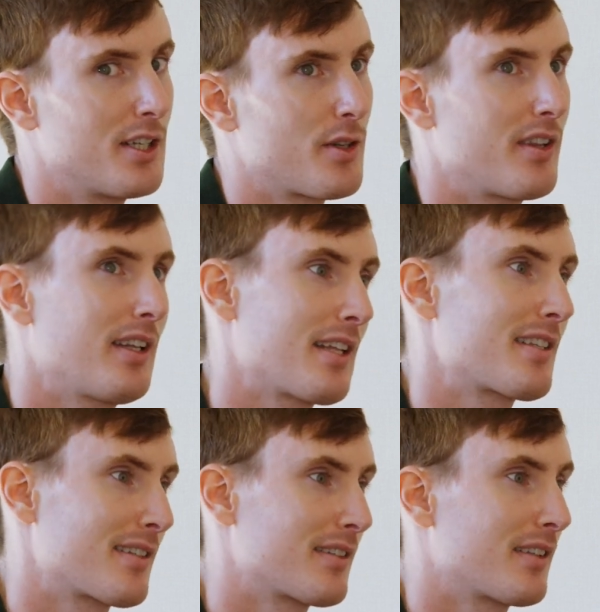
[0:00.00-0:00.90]
So I think
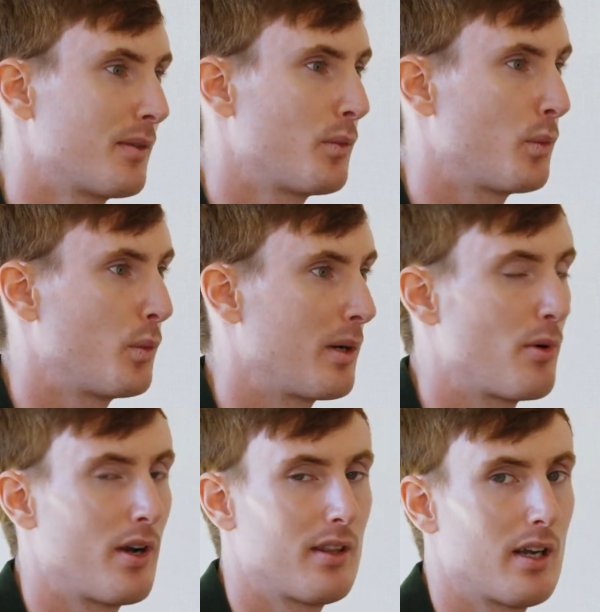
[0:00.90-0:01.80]
that's one
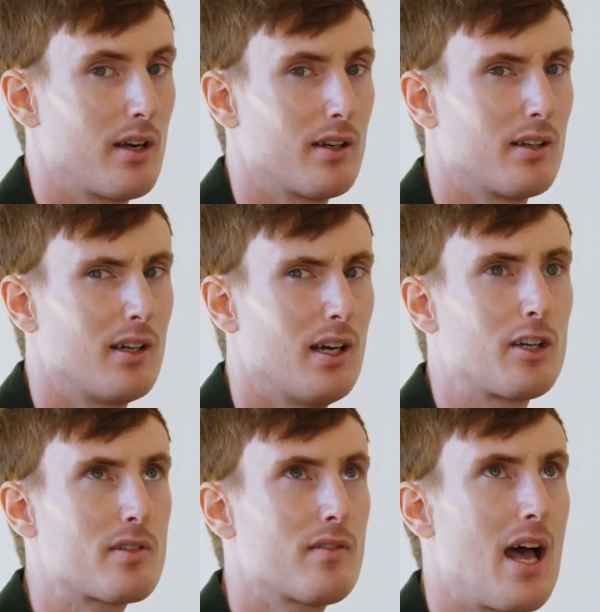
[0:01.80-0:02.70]
point there. In
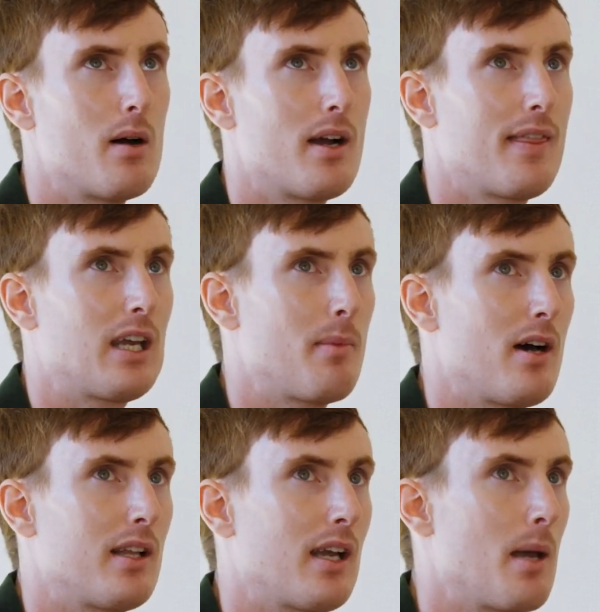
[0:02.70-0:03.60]
terms of how I think
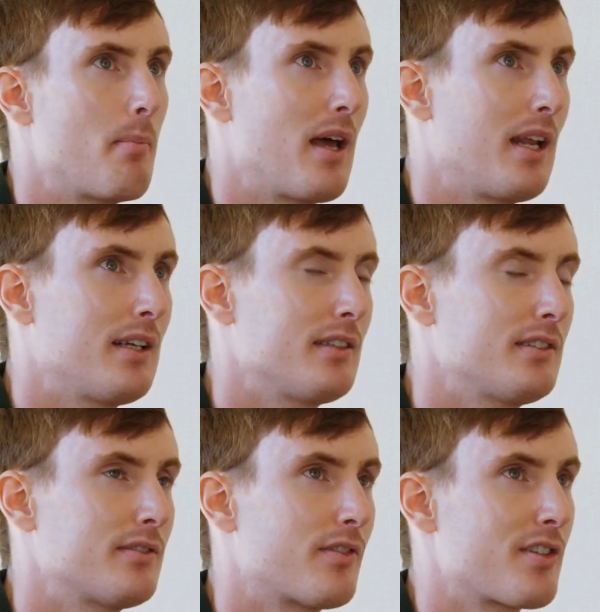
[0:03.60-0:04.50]
about
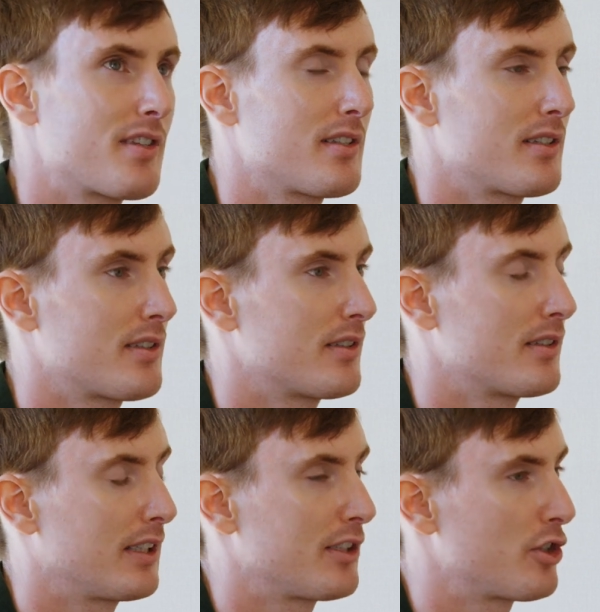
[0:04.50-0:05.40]
embeddings versus
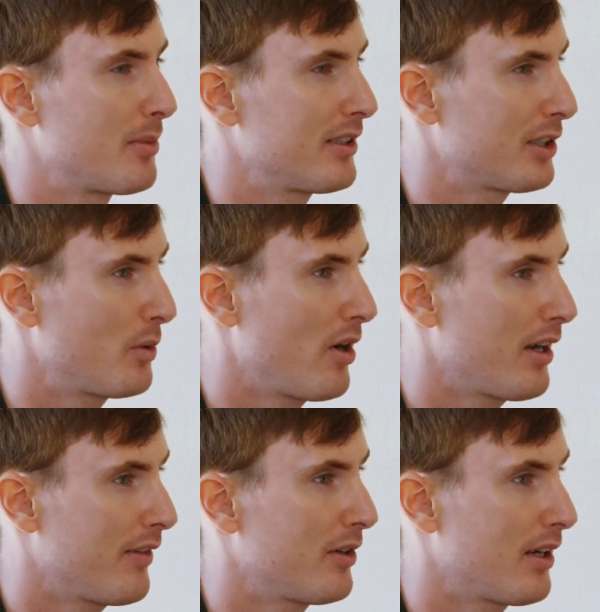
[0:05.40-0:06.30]
deterministic
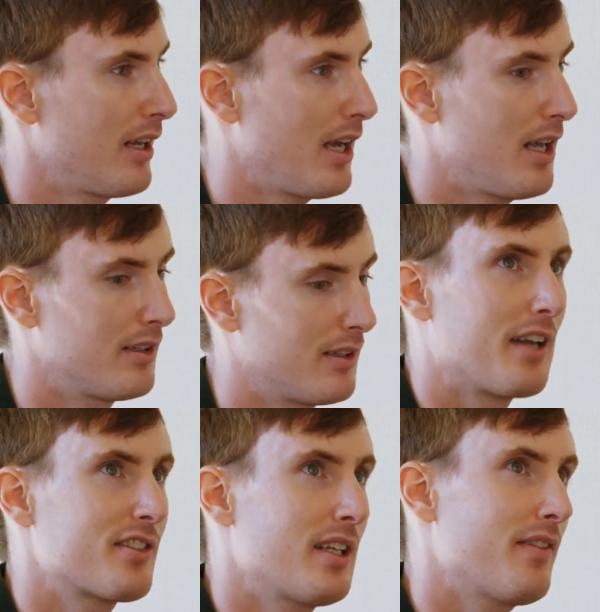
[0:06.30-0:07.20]
querying, I think you're getting at. I
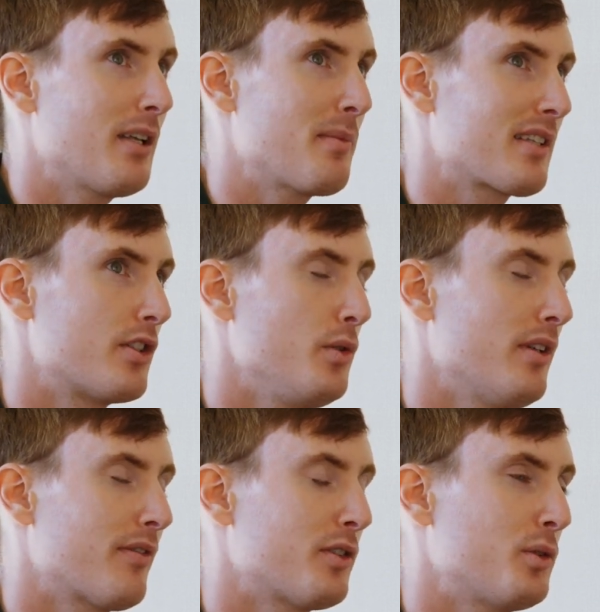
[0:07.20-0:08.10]
just think of them as two
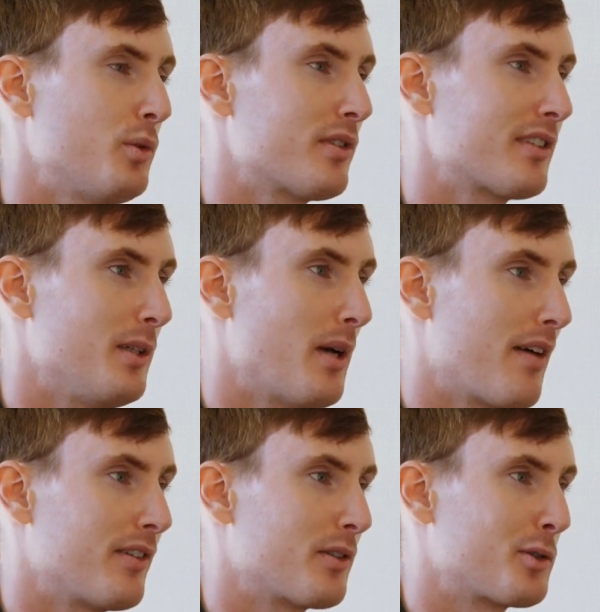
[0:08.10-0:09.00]
different tools that you
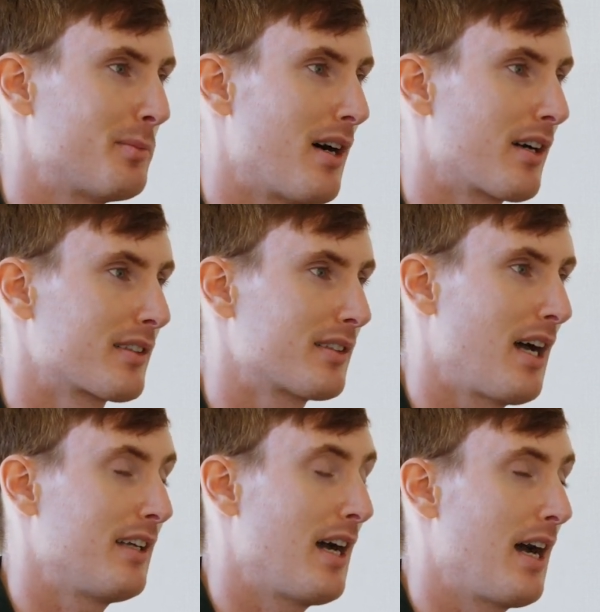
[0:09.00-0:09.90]
have in your toolbox.
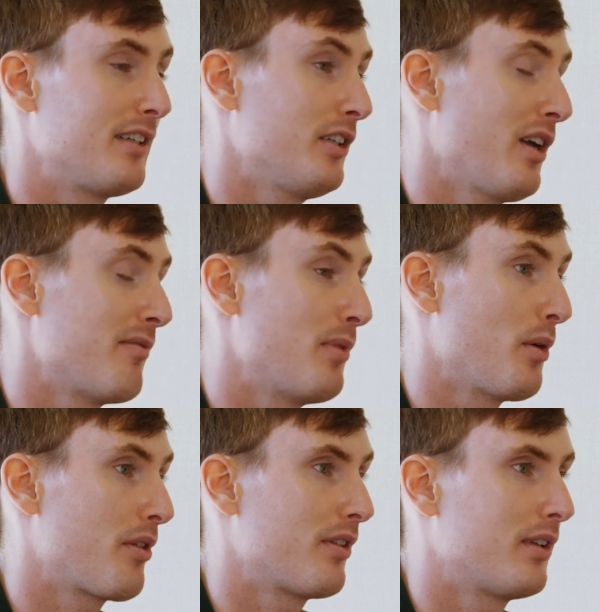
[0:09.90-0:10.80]
Ideally, you have
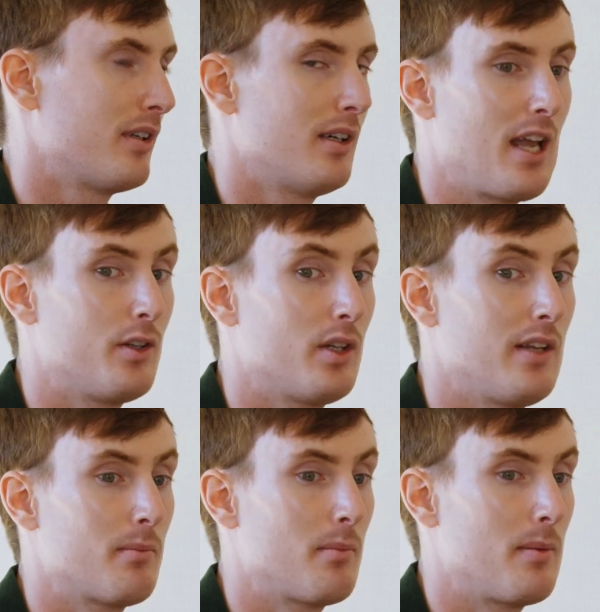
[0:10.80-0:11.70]
both, and you could
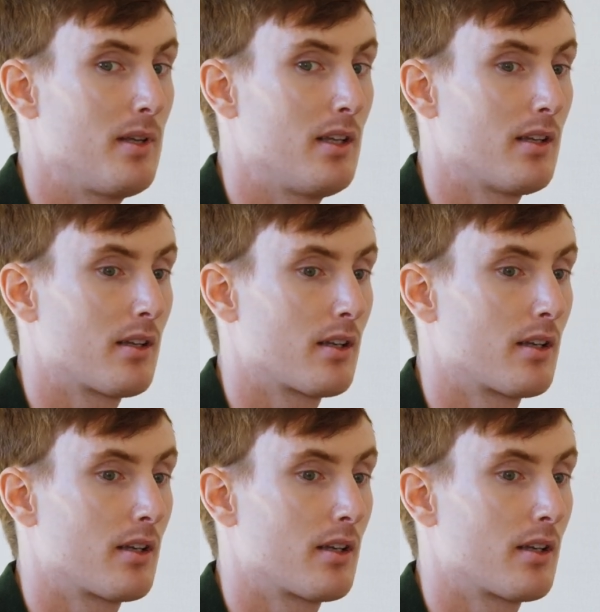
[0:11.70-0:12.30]
even maybe